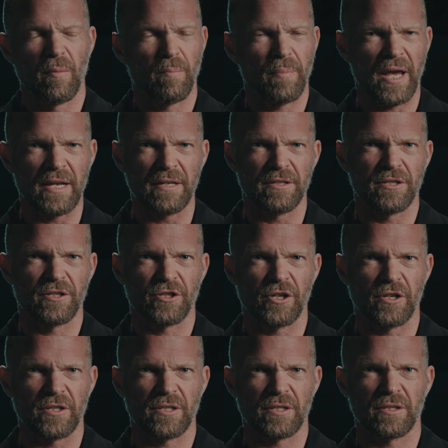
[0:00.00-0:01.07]
pain is
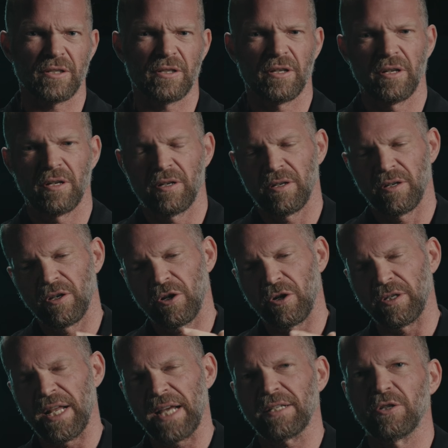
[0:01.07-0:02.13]
just
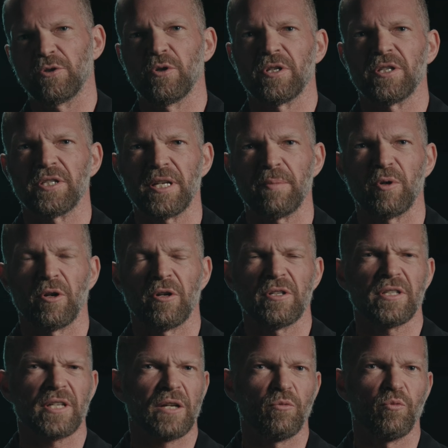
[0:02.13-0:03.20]
connected to a
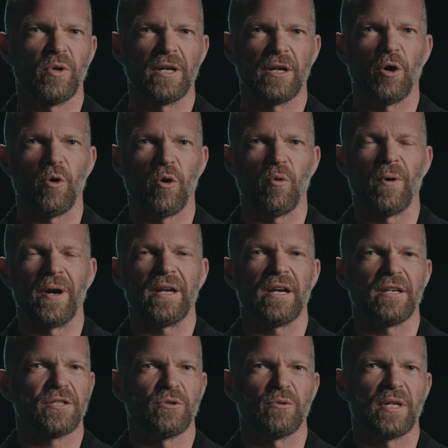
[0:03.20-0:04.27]
stimulus and will go away
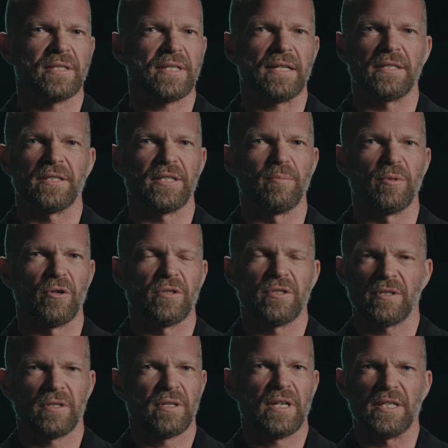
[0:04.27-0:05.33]
as soon as that
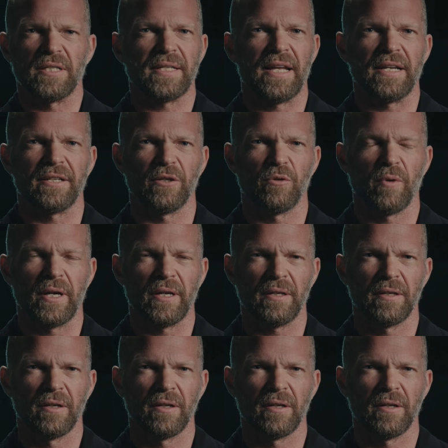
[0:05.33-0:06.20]
stimulus is taken away.